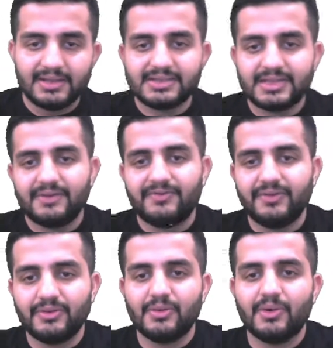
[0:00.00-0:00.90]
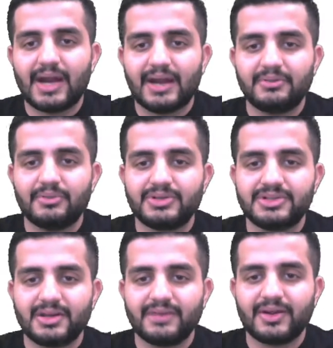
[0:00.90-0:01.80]
say, a few more
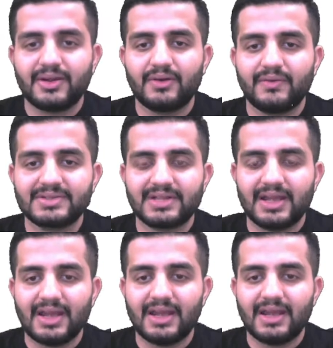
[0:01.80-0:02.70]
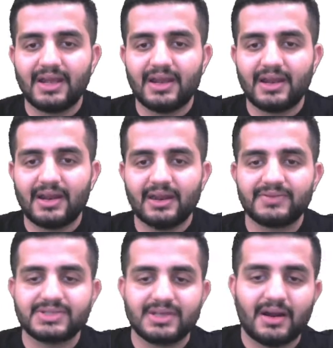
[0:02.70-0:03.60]
attributes here, if I give as a AA and I
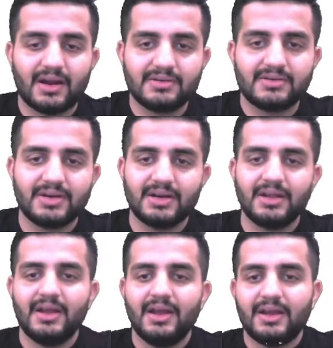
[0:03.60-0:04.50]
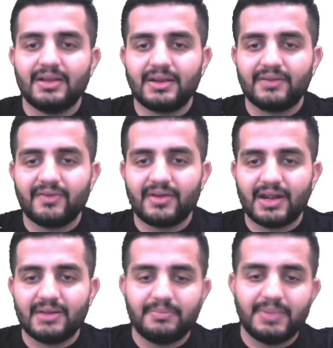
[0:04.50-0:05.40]
give say 100, then if I
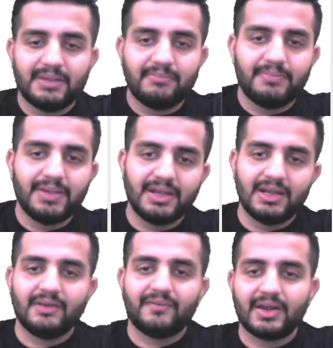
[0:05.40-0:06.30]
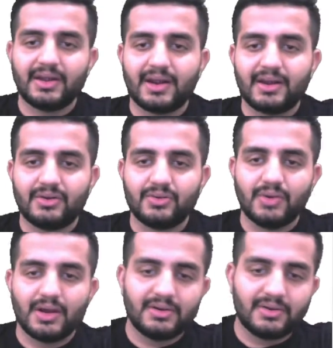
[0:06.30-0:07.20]
write BP and if I write
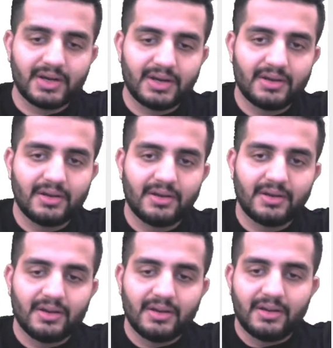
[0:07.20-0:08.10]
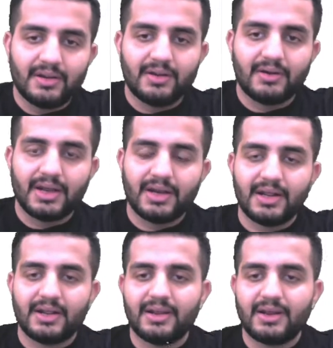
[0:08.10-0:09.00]
200, right,
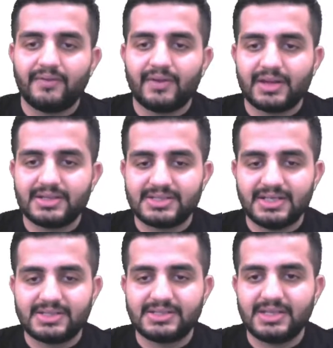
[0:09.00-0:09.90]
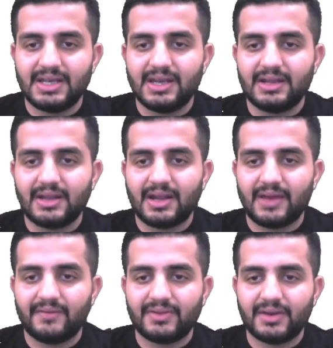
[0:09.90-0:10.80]
and then if I write CC and then I
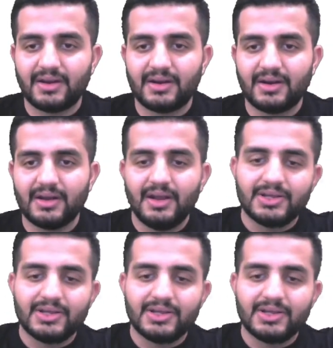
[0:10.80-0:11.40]
have 300.